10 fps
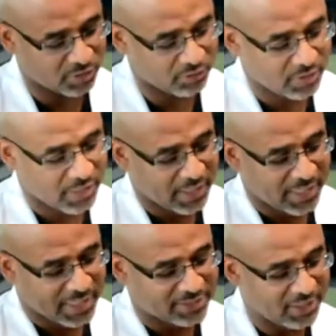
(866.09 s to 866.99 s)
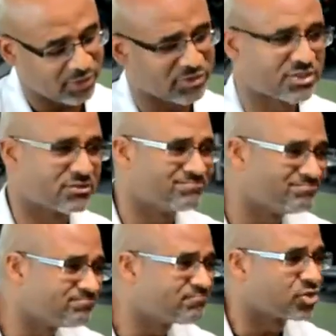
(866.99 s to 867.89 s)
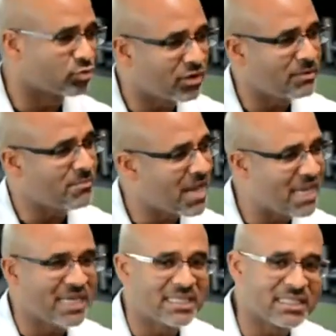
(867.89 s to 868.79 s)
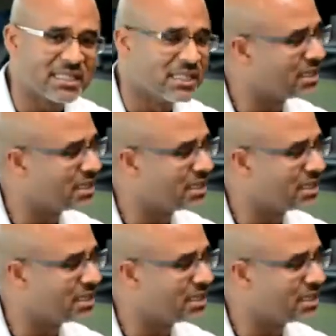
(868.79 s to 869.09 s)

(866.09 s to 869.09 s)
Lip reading: So there's 3 main